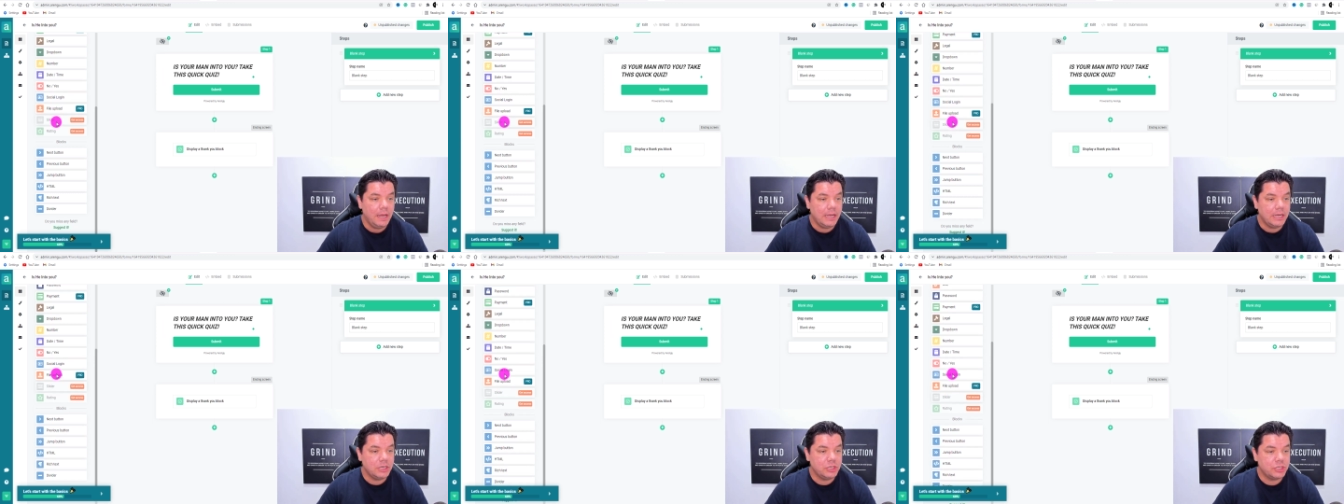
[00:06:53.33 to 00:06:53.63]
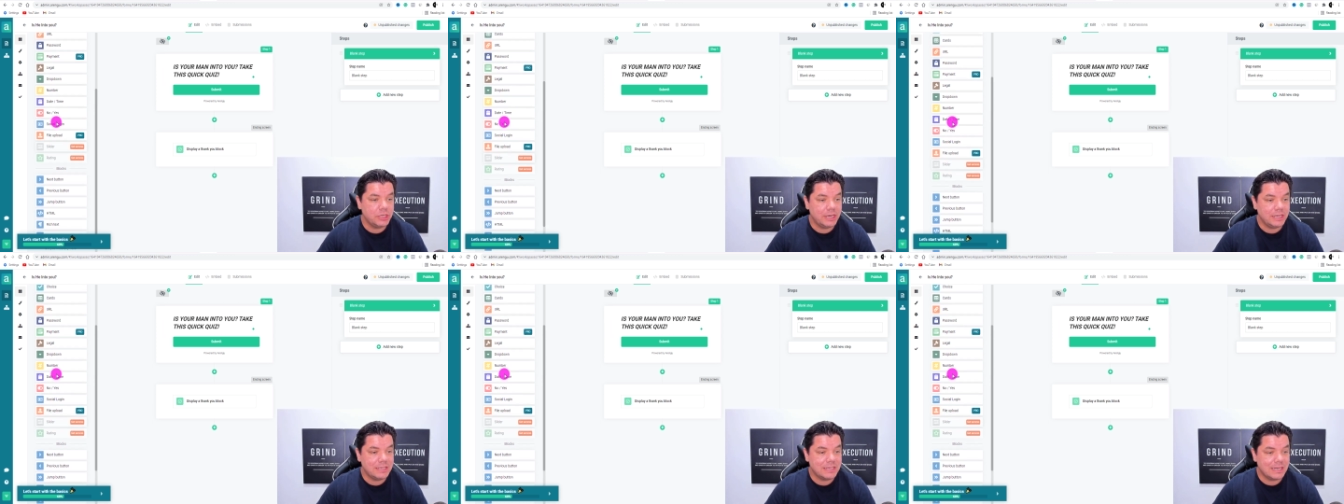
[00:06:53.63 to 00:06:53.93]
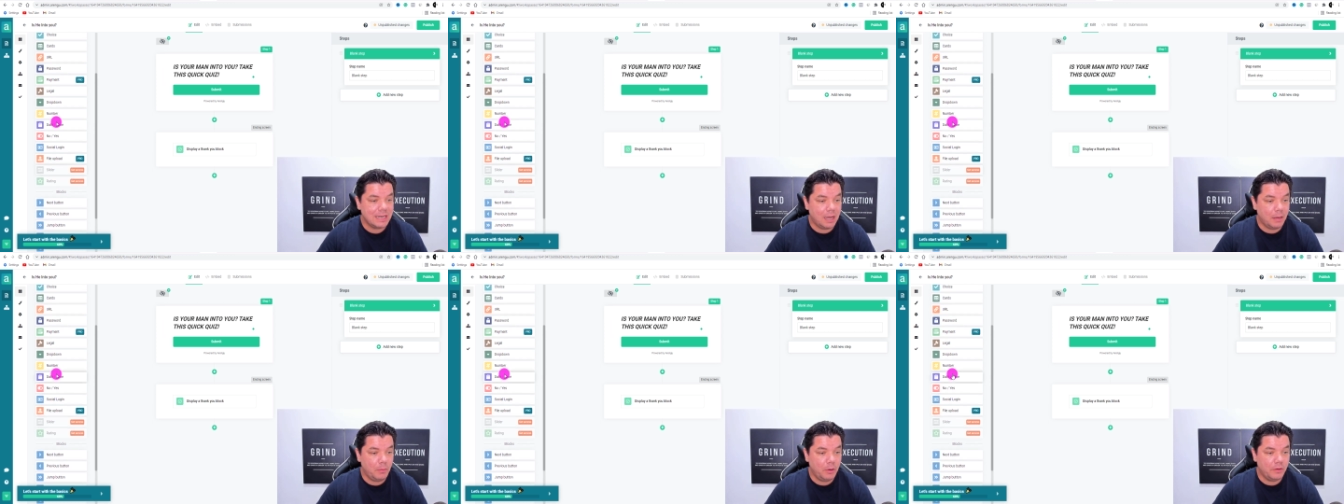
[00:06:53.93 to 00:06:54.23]
is you need
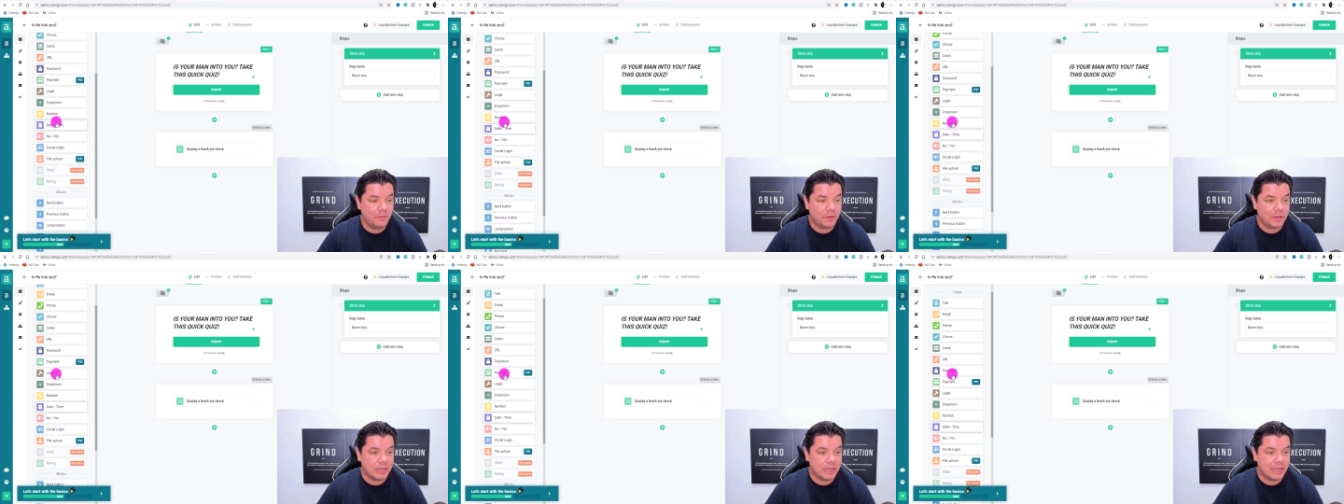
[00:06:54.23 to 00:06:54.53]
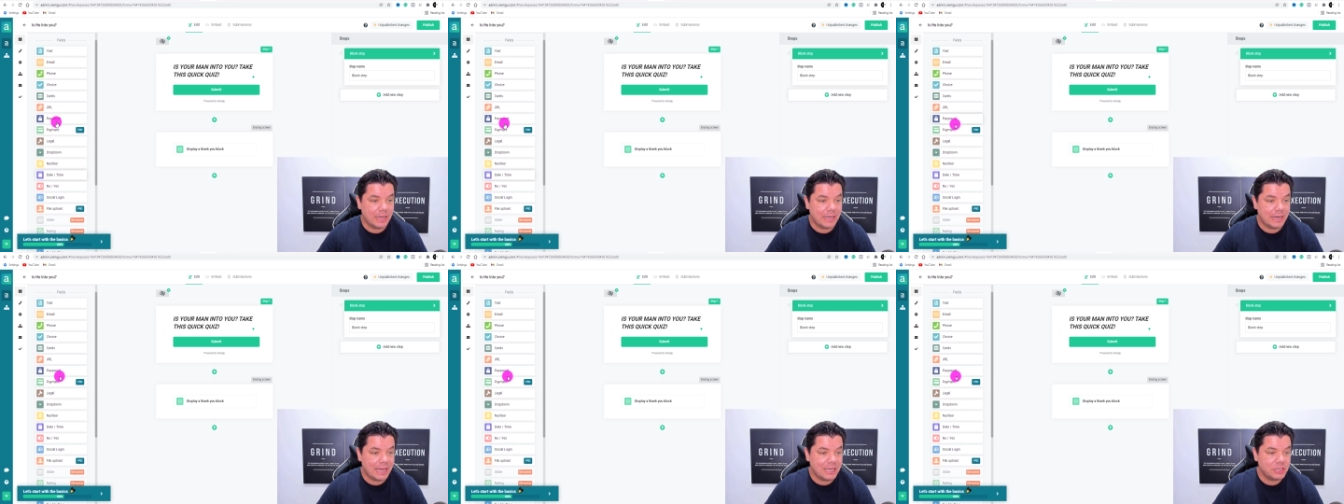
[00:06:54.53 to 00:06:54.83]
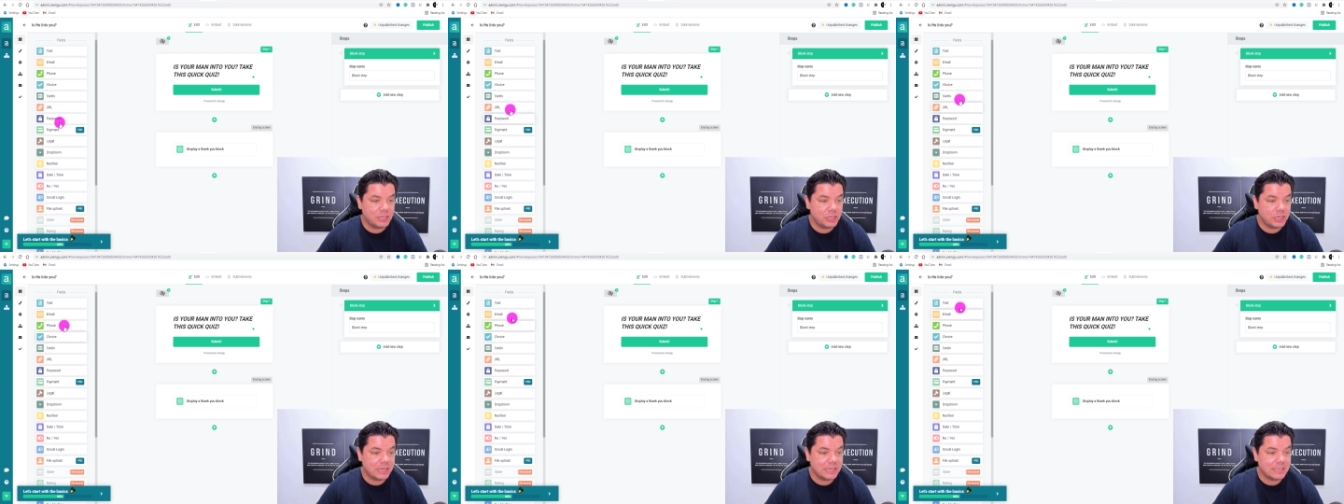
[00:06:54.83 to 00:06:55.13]
to come over here, and
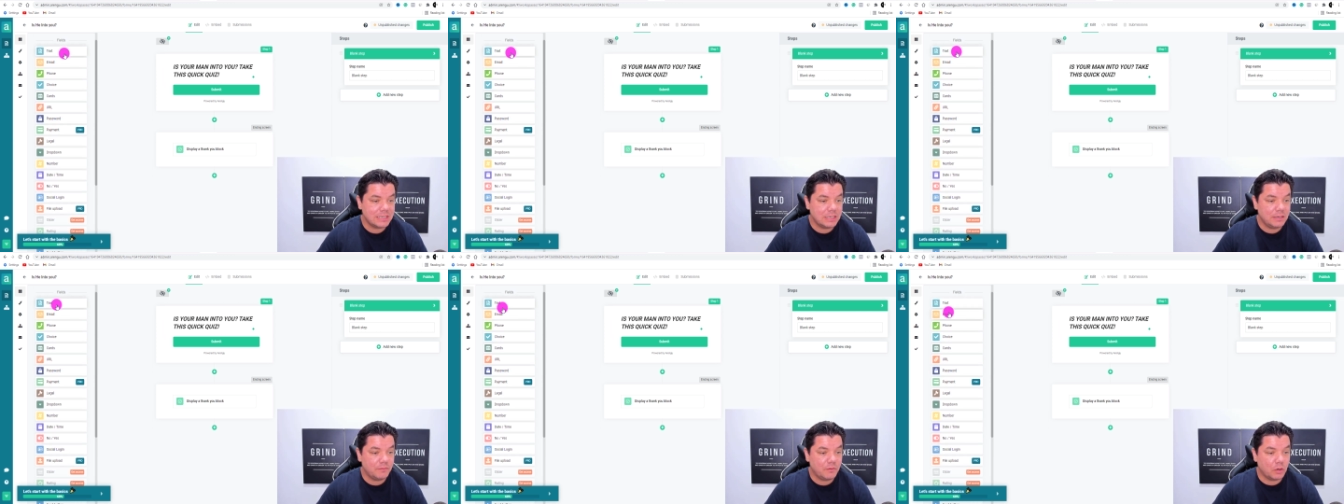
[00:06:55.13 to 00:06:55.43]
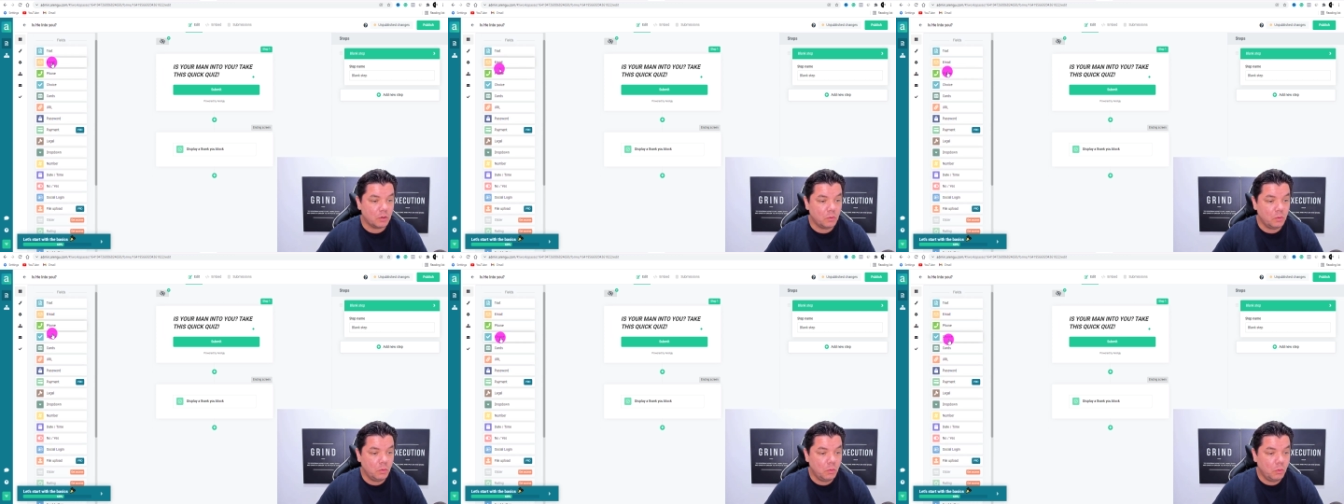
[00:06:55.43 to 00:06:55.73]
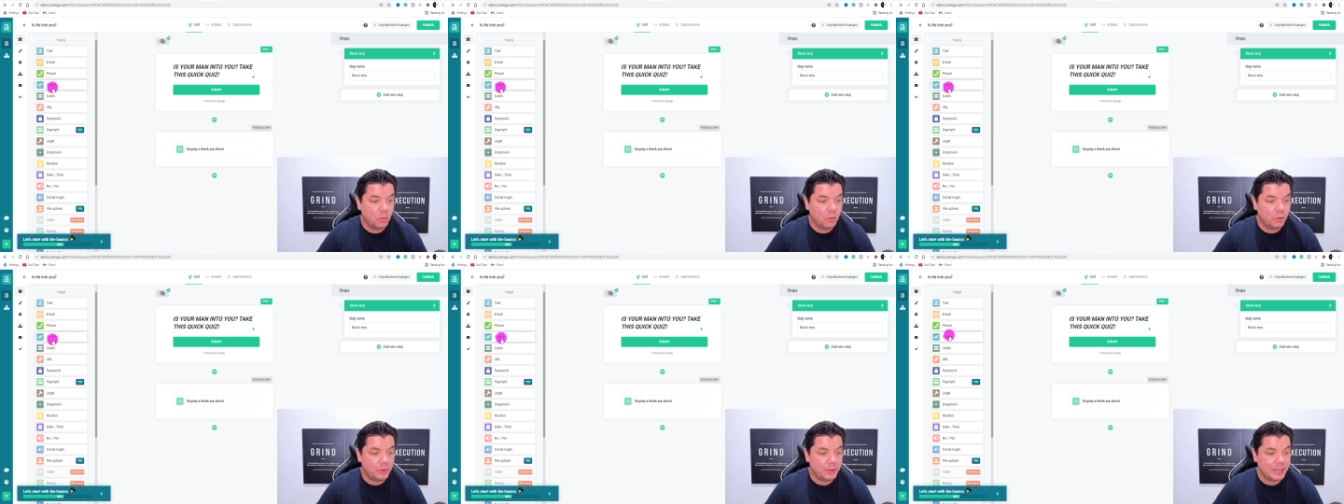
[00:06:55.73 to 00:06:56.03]
as you can see, you've got
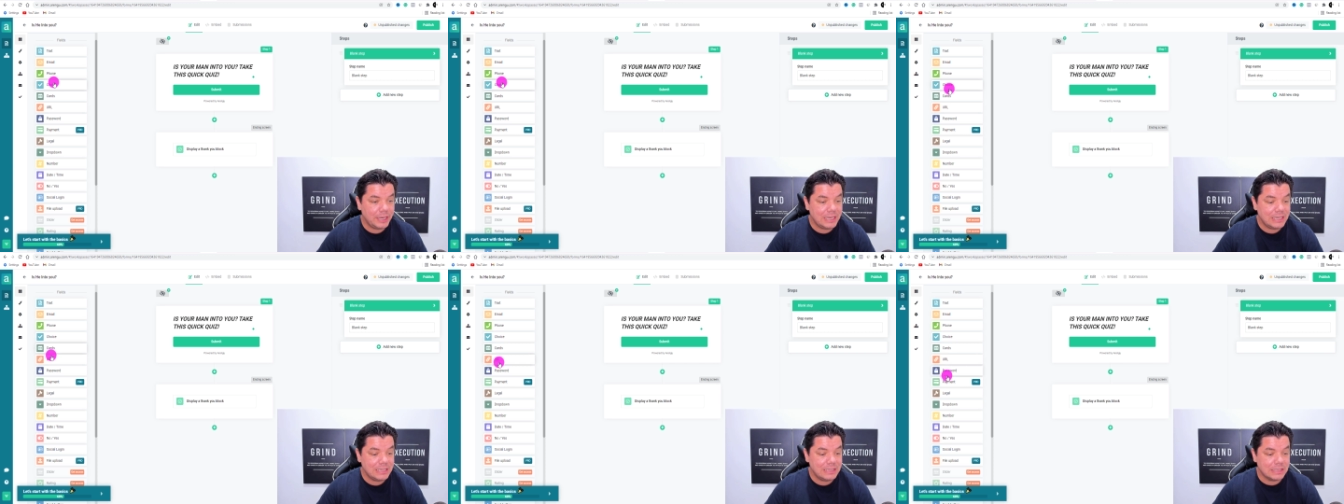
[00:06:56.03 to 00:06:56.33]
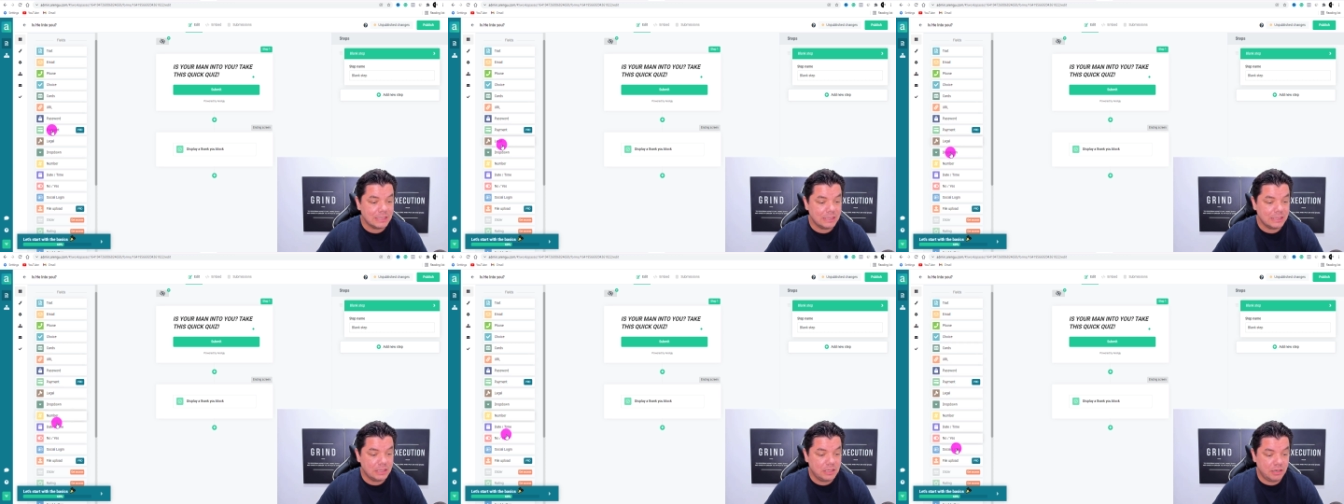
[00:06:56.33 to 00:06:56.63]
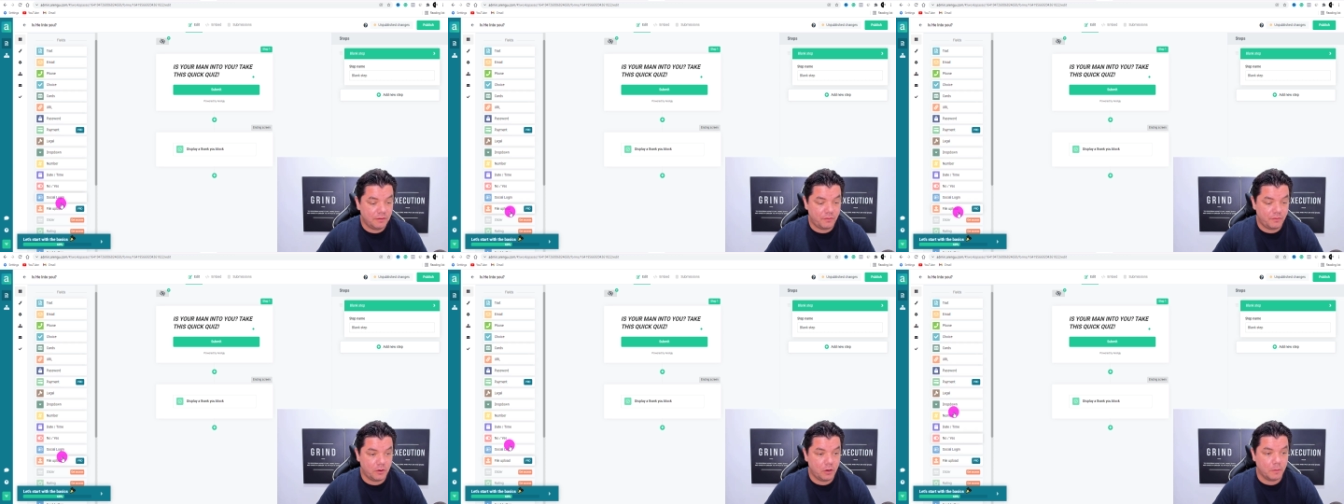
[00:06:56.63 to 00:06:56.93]
all these
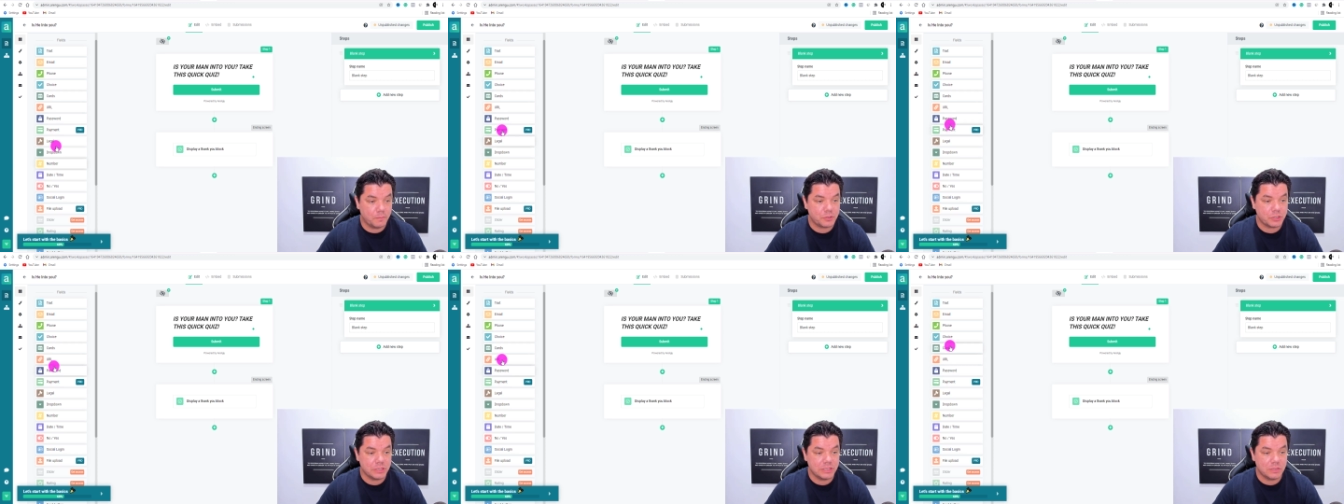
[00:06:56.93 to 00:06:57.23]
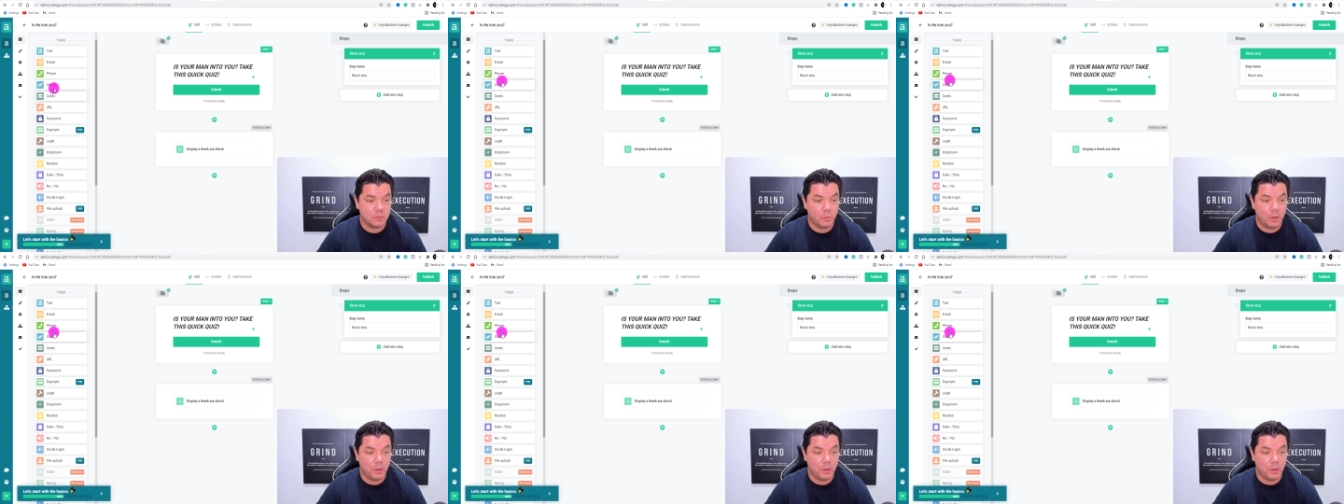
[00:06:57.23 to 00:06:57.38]
different options.